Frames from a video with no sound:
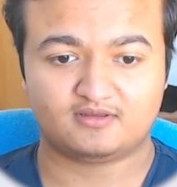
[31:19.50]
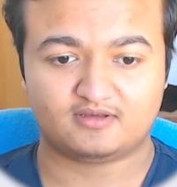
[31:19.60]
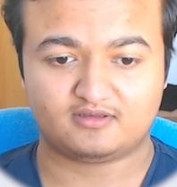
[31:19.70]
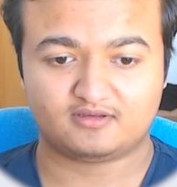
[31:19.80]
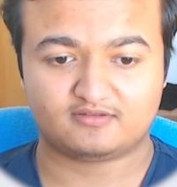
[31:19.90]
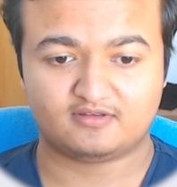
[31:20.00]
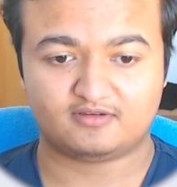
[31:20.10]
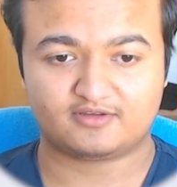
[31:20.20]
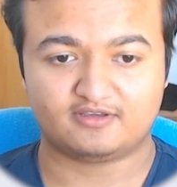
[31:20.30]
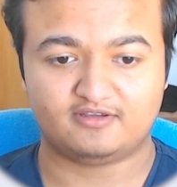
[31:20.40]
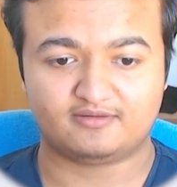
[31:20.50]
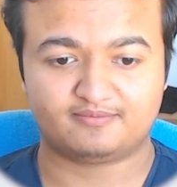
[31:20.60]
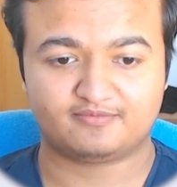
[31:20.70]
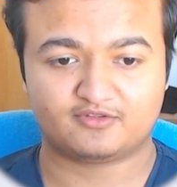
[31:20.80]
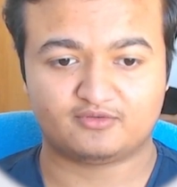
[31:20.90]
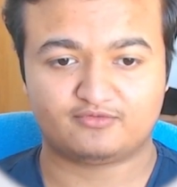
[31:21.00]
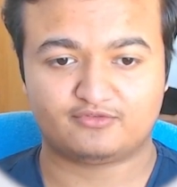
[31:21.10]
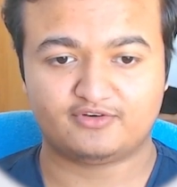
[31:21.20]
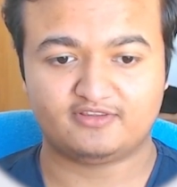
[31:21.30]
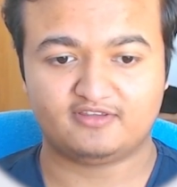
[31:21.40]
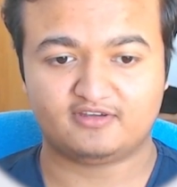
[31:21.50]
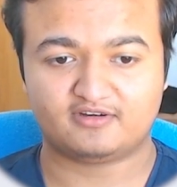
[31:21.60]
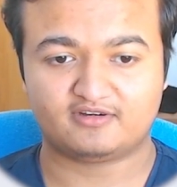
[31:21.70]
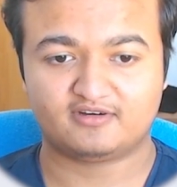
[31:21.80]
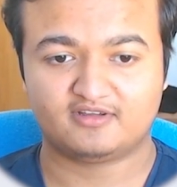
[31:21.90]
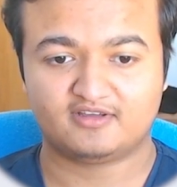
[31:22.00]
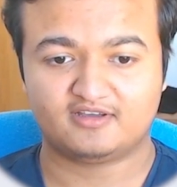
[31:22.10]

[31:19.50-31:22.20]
can't see. Okay, here. So for free tier,